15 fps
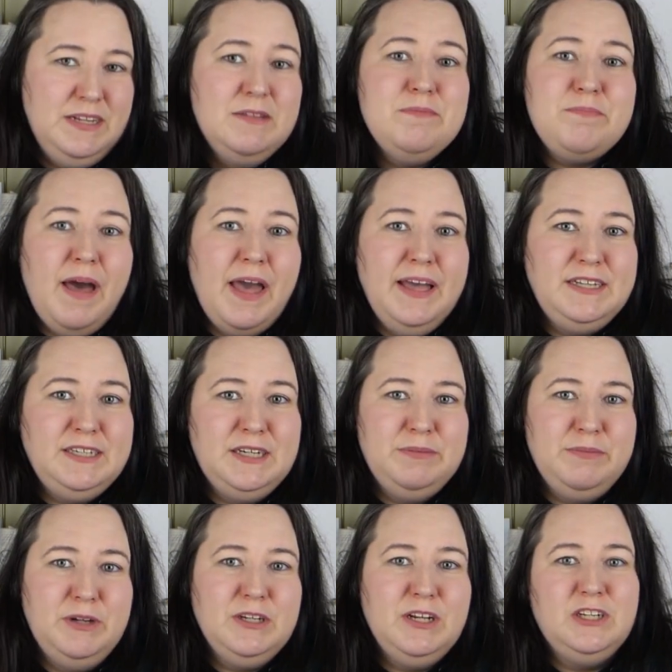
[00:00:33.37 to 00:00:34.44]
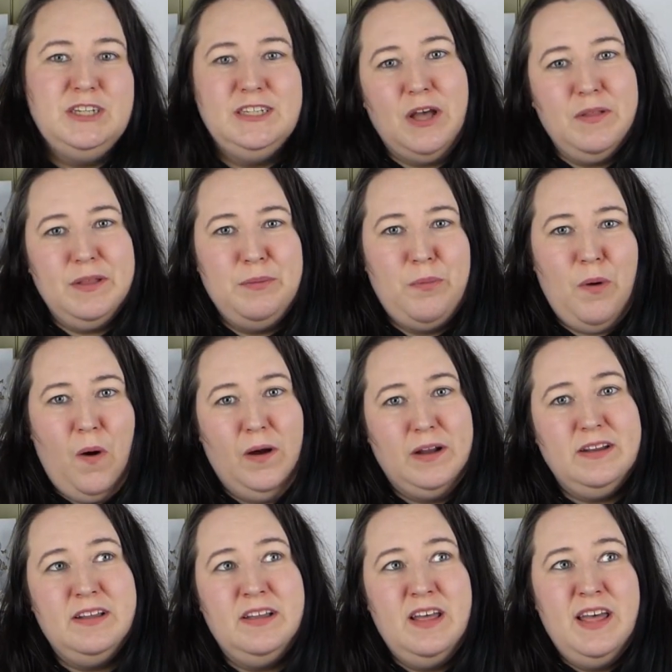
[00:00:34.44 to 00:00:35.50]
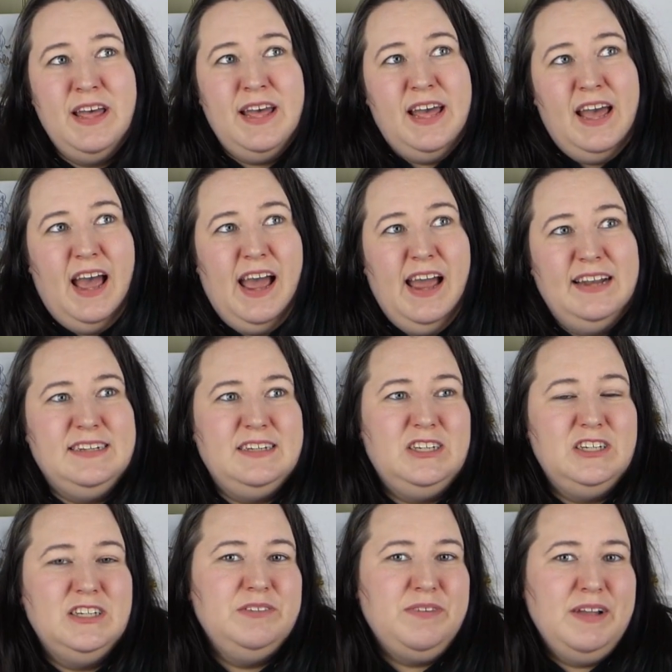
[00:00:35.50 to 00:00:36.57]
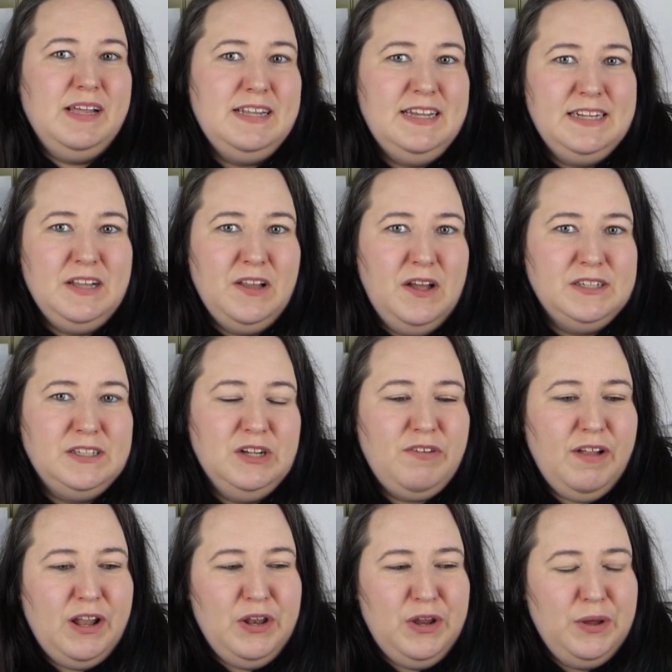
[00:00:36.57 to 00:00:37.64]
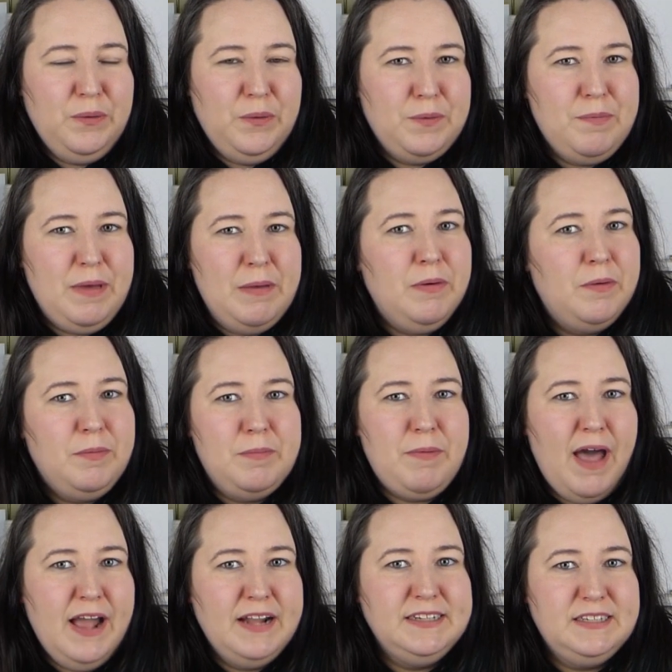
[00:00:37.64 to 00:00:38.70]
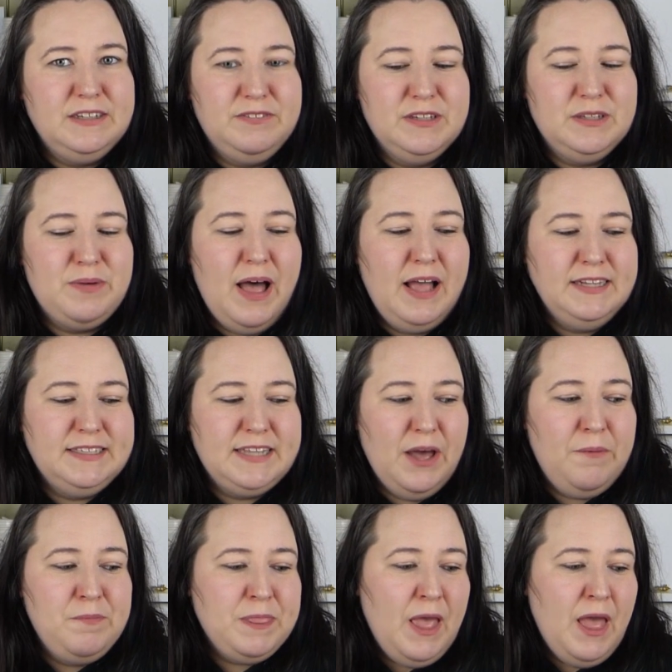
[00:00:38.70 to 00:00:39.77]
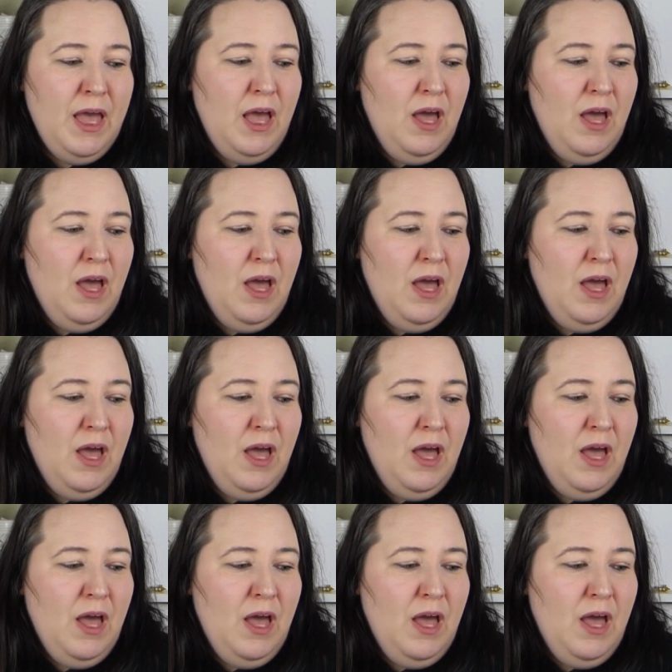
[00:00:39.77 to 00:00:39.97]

We didn't buy her too much because she's only one and she doesn't really need a lot of stuff, and I knew other people would be buying the stuff as well. So